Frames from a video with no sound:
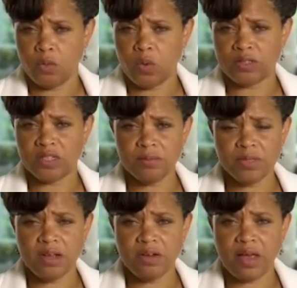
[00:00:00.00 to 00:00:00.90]
While
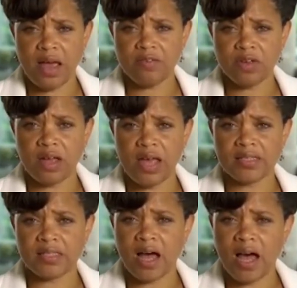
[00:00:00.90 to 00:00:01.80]
sub-Saharan Africa
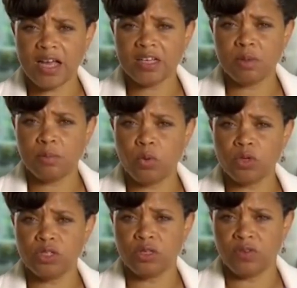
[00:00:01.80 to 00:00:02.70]
has the highest
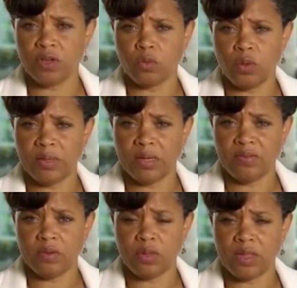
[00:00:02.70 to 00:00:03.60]
proportion of young women
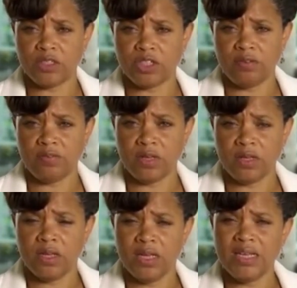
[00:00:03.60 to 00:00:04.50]
living with HIV,
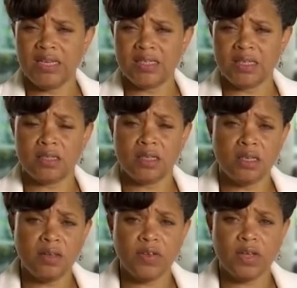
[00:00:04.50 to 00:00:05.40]
it is a
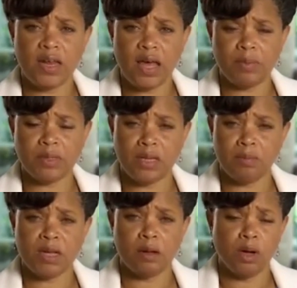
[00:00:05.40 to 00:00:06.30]
significant
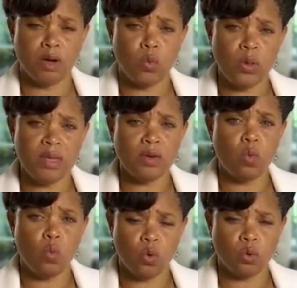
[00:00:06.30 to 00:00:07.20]
epidemic among women
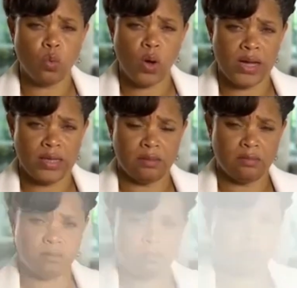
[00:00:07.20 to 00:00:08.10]
worldwide.
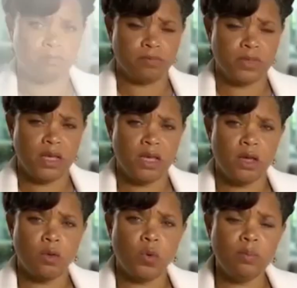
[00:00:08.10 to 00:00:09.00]

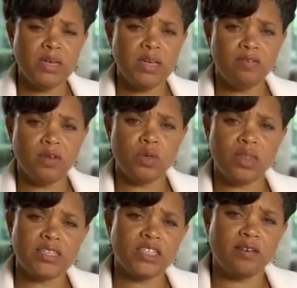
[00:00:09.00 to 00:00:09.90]
Women living with
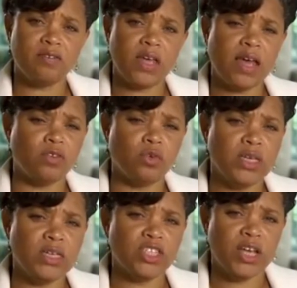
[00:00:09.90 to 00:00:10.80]
HIV have
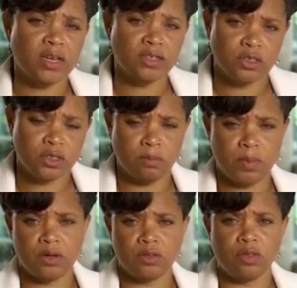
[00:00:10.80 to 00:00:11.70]
unique challenges
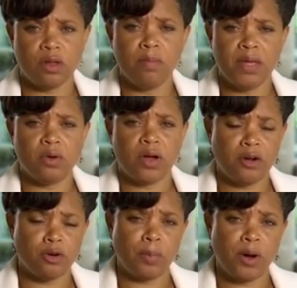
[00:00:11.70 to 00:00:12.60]
compared to their male
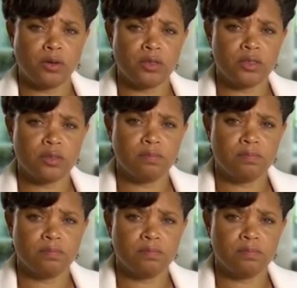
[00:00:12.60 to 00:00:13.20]
counterparts.